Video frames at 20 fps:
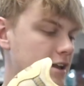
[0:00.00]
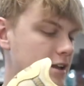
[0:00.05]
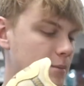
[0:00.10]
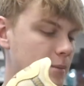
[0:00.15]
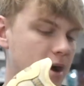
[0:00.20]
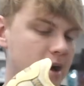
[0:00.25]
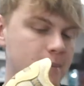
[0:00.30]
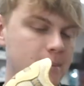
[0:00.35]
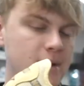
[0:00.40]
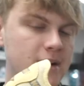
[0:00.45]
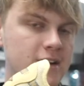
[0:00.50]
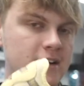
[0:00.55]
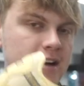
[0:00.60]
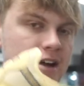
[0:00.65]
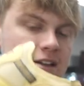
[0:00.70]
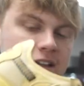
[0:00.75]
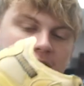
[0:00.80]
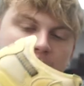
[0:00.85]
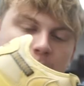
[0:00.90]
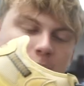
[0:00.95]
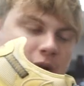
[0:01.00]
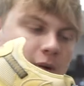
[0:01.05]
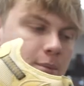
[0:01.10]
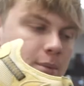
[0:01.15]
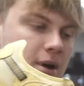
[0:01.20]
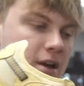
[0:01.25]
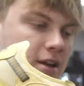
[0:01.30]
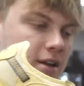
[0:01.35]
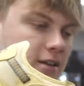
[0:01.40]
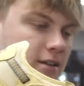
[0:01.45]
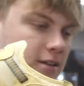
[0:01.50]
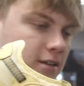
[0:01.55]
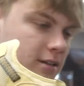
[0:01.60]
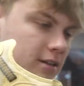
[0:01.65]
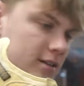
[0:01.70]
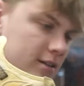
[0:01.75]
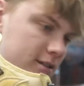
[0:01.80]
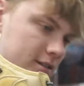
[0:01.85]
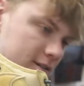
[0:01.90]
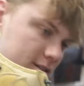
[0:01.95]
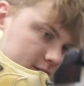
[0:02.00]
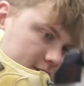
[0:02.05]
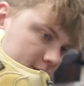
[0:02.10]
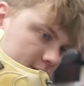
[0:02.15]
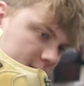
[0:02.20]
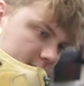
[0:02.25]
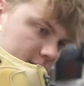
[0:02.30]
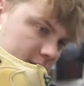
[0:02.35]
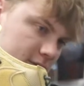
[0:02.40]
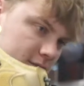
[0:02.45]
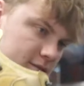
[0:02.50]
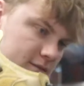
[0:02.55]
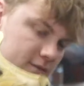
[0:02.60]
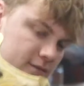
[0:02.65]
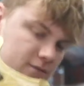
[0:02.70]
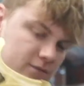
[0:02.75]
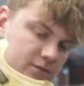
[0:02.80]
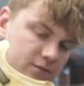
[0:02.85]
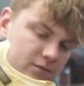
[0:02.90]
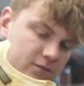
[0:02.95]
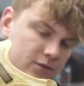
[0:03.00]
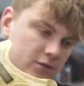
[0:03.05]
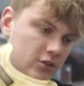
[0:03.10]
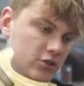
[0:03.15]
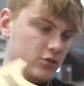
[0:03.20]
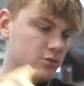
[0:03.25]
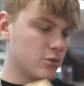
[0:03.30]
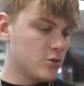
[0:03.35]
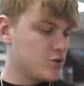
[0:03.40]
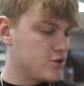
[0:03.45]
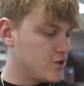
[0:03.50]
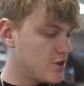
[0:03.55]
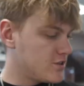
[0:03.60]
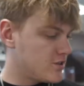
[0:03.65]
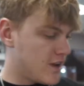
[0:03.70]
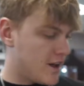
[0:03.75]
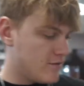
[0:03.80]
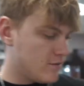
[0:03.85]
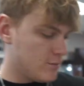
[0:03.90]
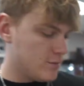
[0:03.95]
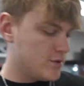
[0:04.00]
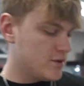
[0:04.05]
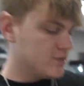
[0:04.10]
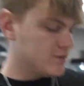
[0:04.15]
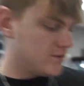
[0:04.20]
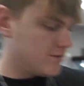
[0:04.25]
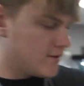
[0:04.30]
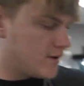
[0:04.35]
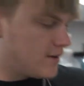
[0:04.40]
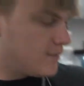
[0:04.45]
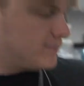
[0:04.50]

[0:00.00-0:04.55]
in my opinion, I like it better painted. And the swoosh is different. The swoosh doesn't have the beads, you're right.